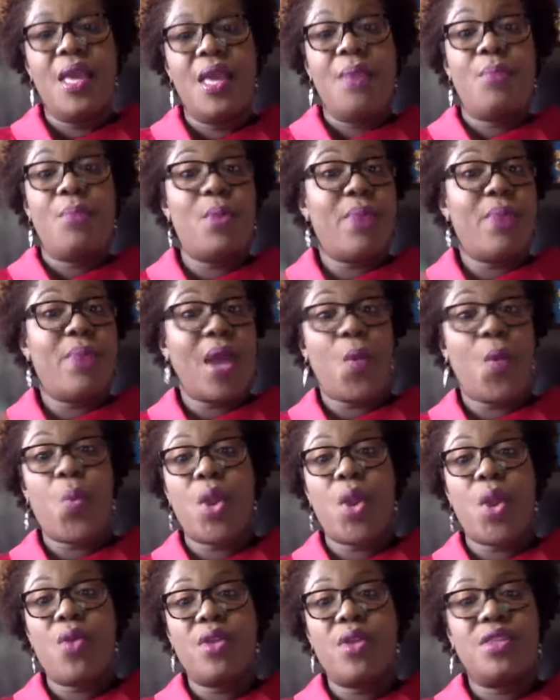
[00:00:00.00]
But by
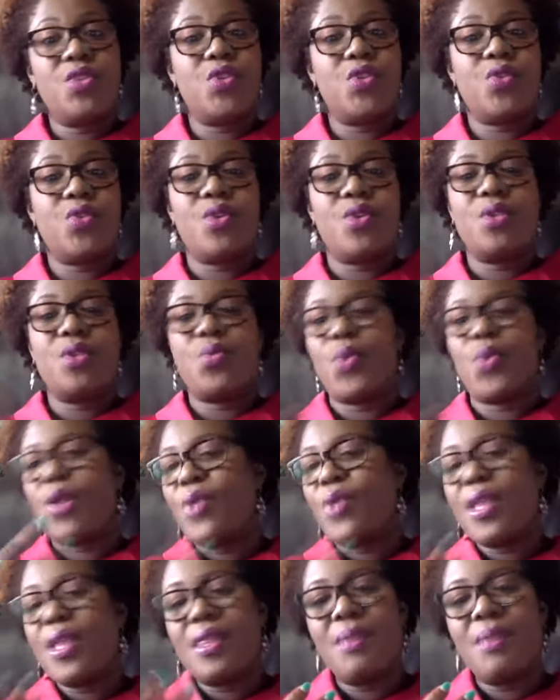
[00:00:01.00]
wearing the jewelry,
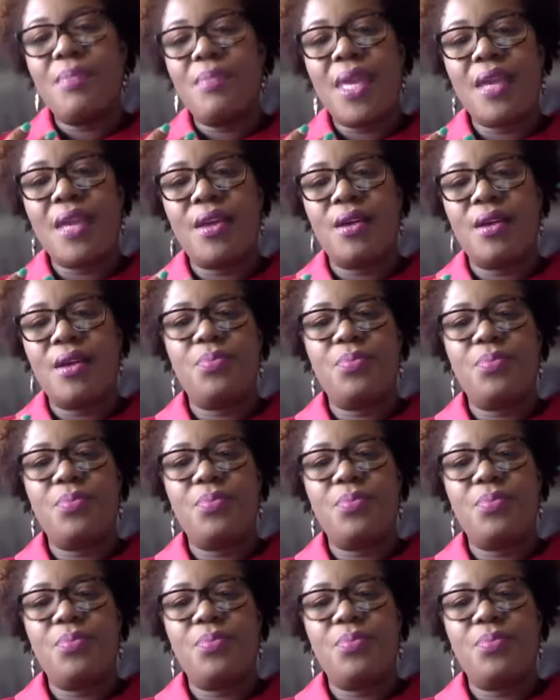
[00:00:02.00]
wearing the makeup,